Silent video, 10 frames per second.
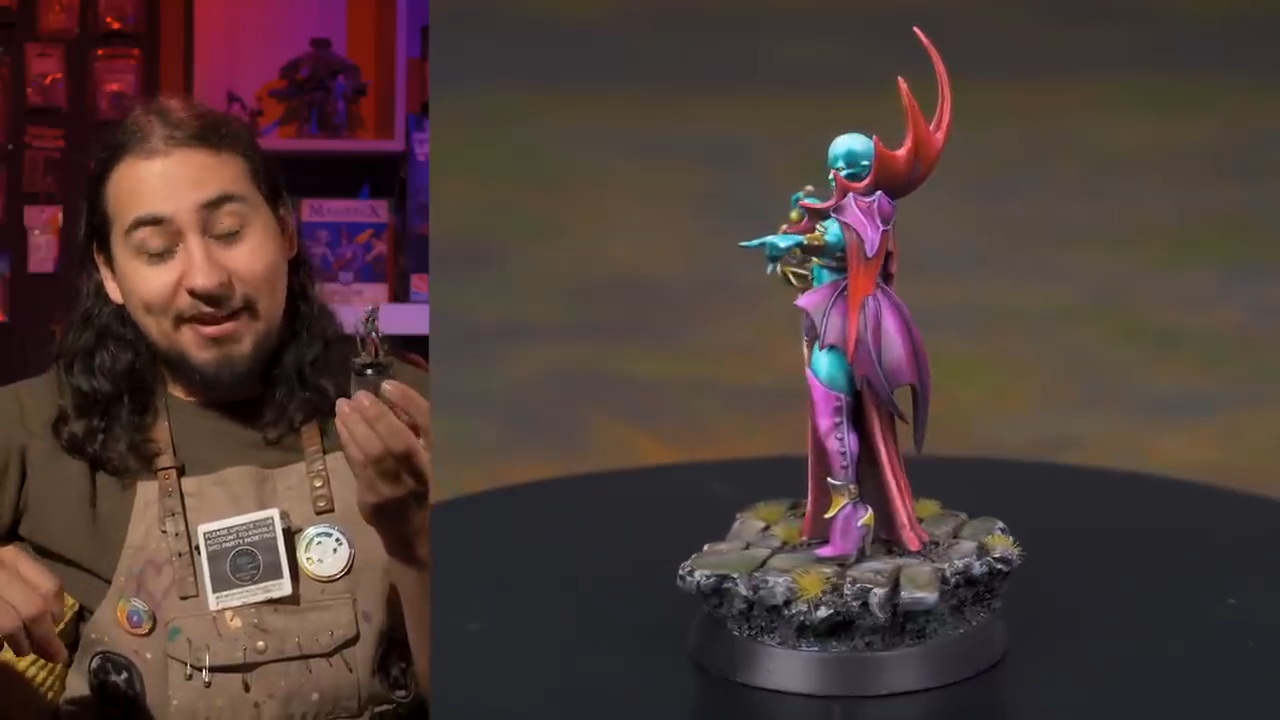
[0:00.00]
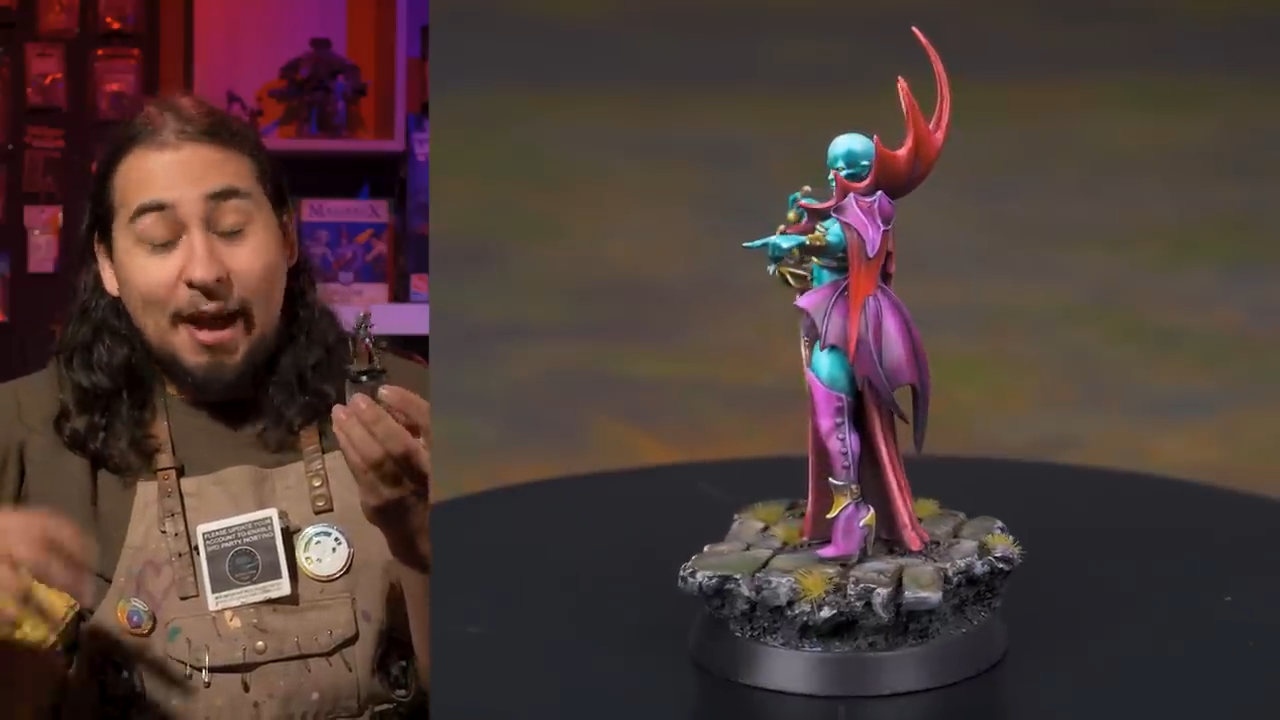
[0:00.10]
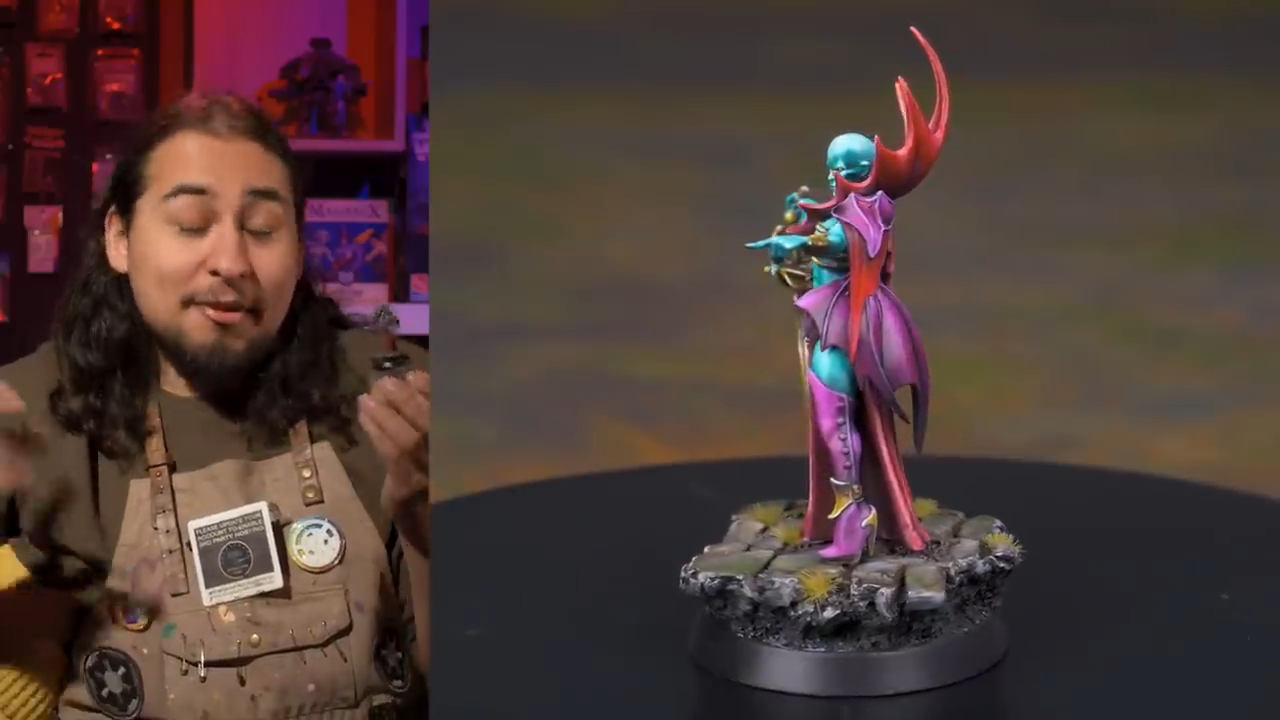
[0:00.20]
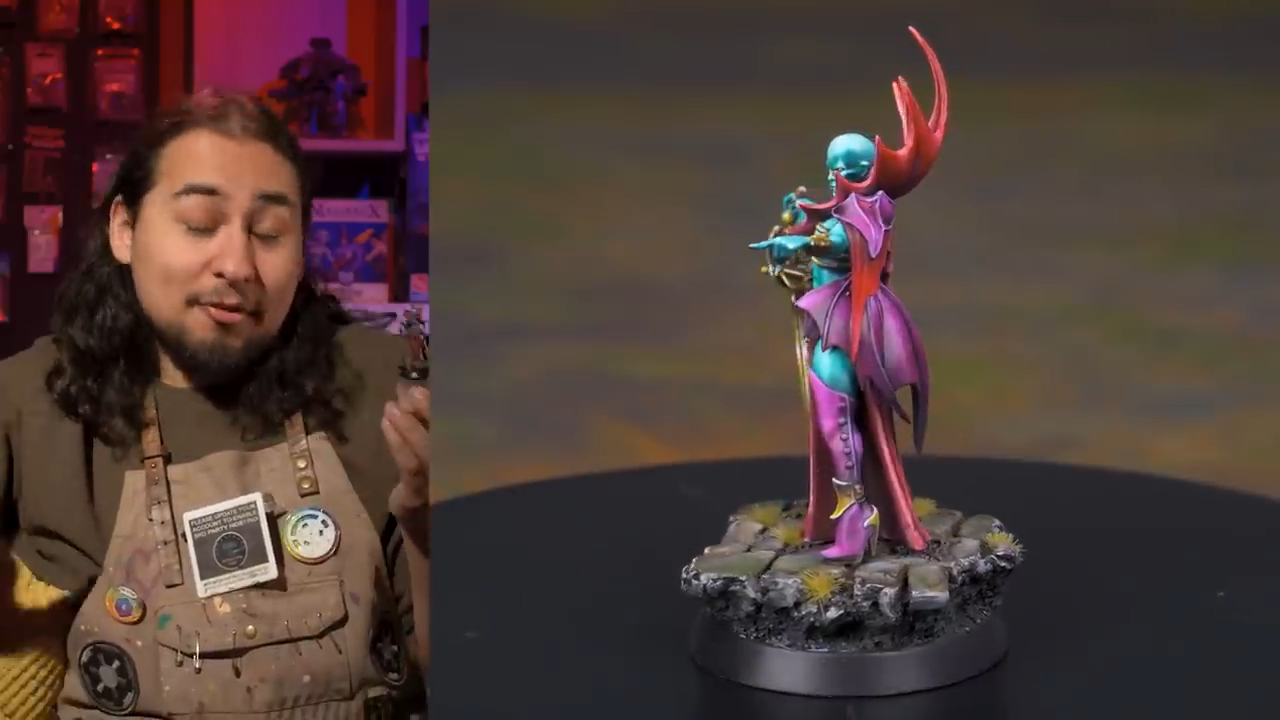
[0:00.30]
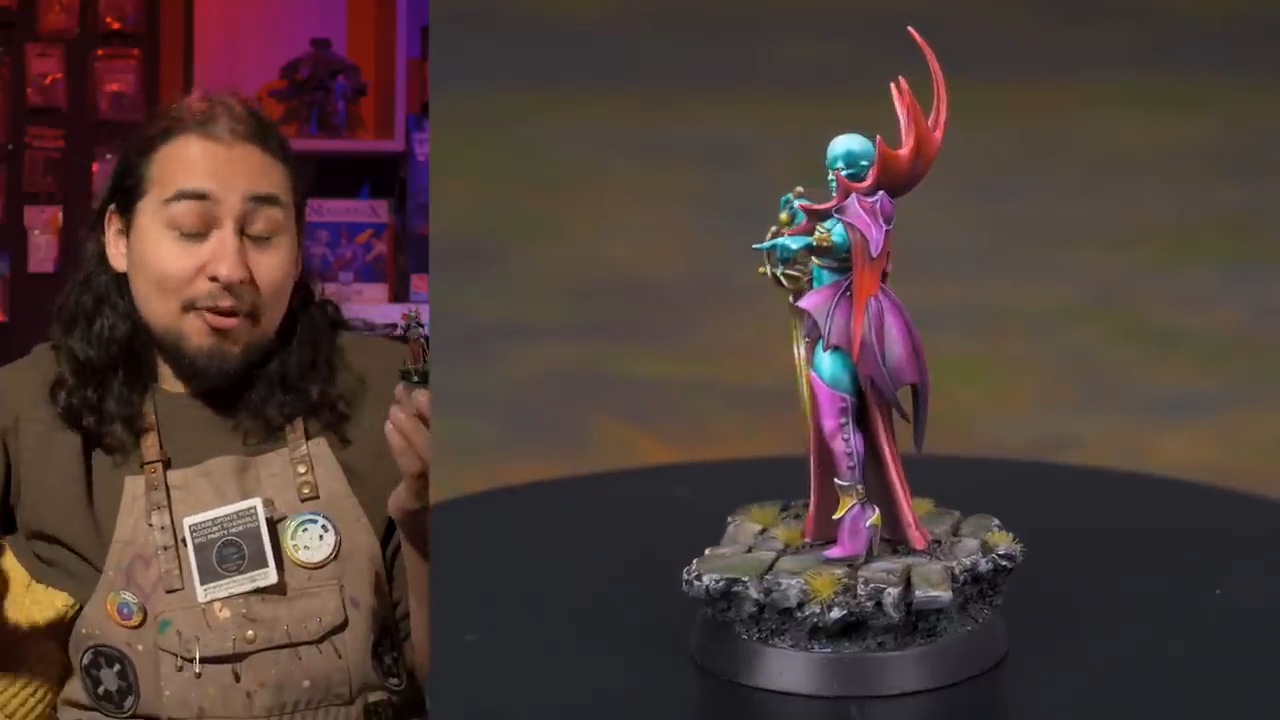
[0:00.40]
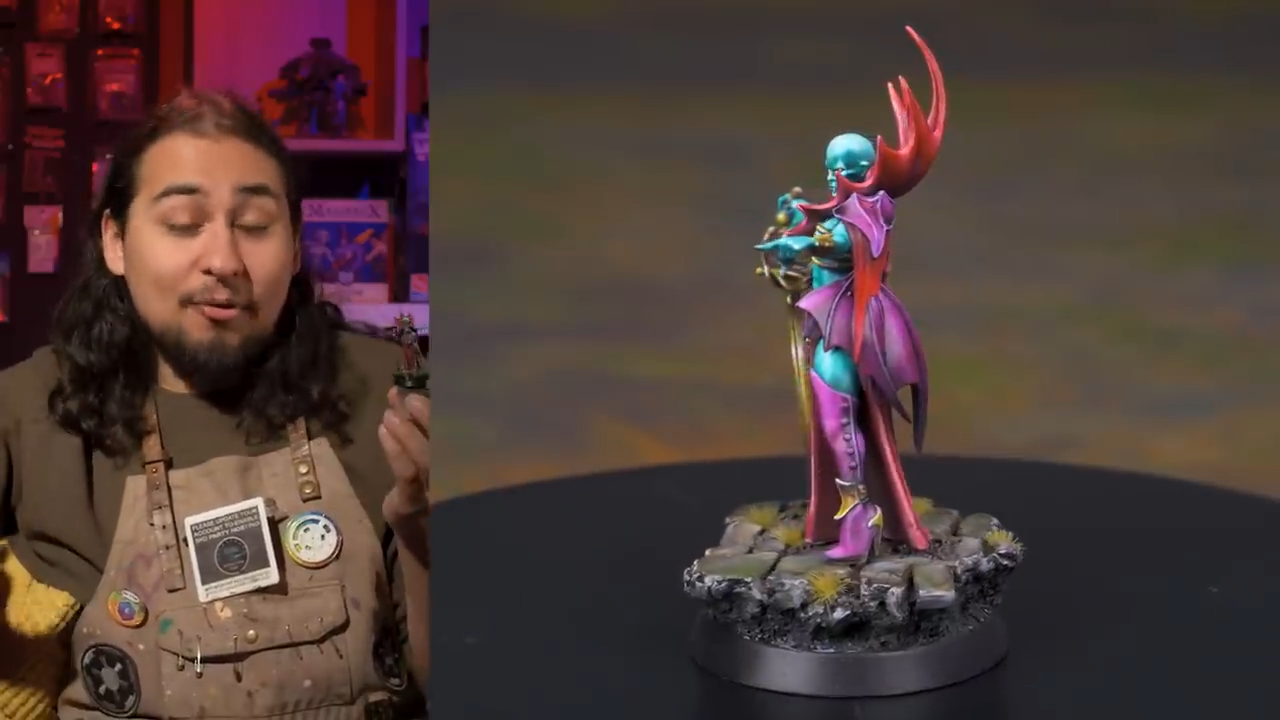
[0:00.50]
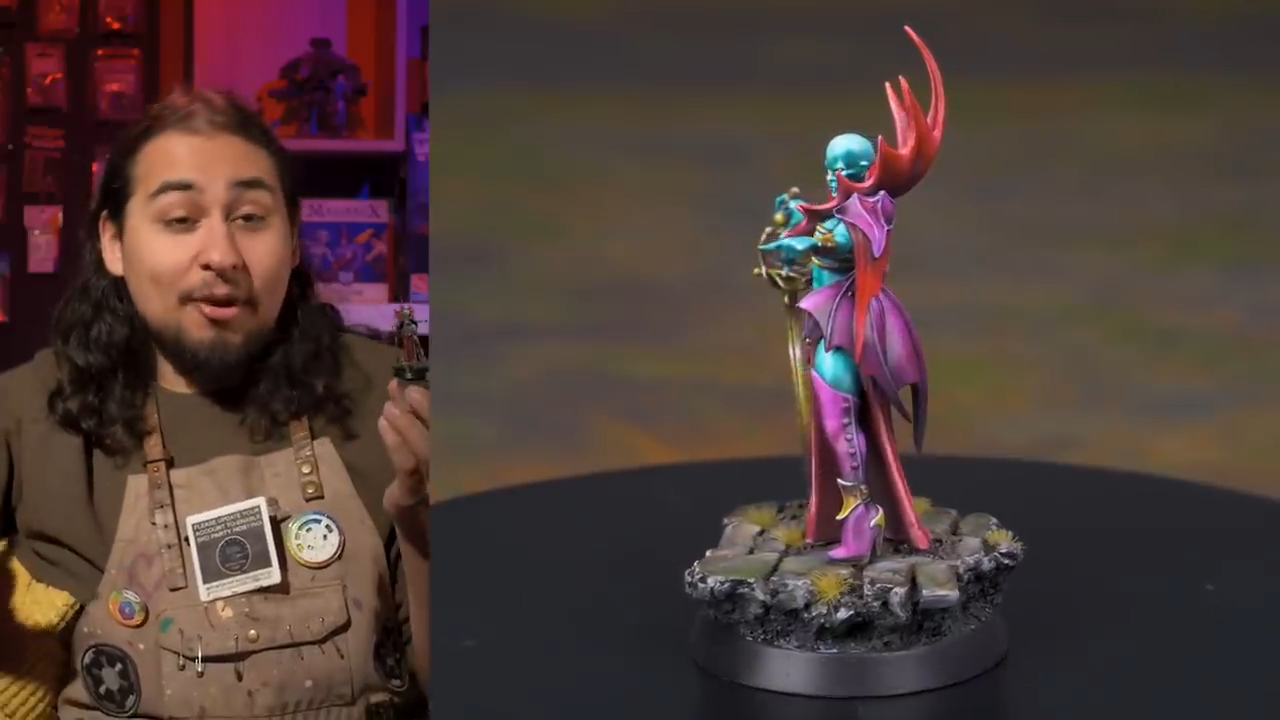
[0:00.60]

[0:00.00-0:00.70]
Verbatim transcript: I mean, the real